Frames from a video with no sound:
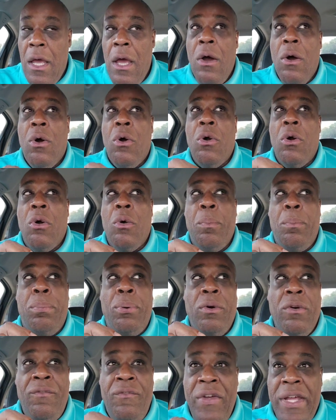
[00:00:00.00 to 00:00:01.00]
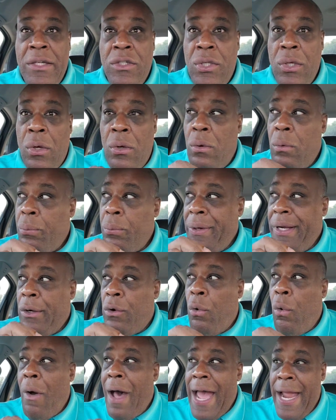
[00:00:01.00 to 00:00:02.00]
or provincial
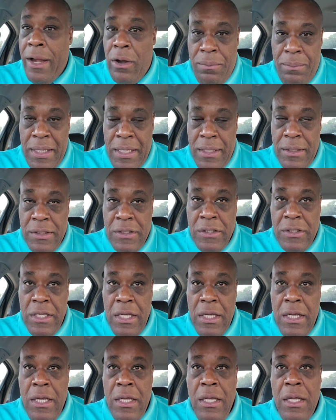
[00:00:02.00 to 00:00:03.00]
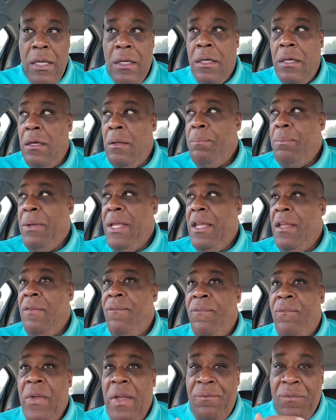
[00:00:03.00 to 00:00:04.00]
requirements. It could be
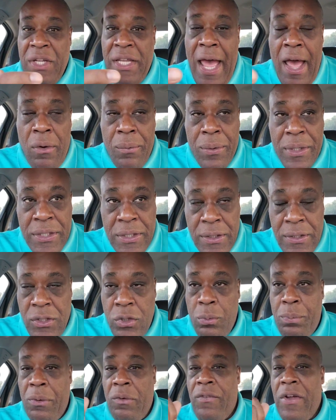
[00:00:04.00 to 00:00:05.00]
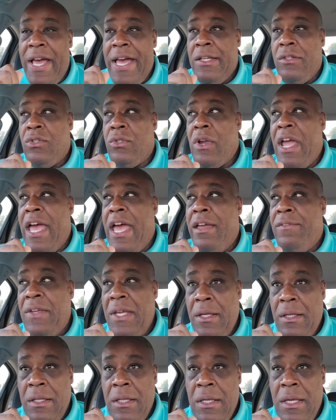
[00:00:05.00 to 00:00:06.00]
50 hours of supervised
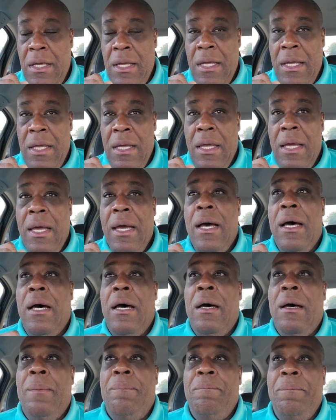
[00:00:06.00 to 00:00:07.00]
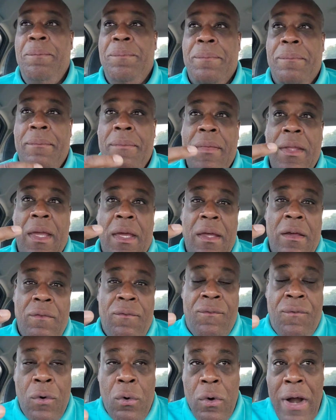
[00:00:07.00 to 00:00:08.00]
driving, um,
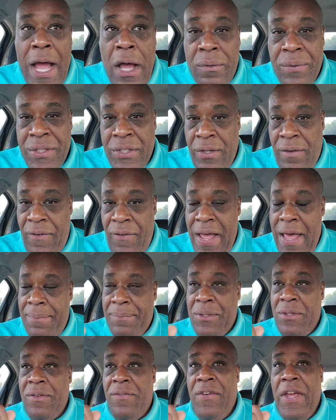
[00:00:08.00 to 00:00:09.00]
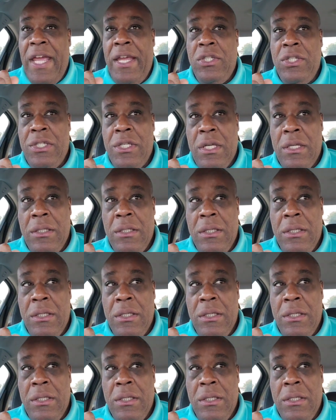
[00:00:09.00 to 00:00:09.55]
four hours of observation.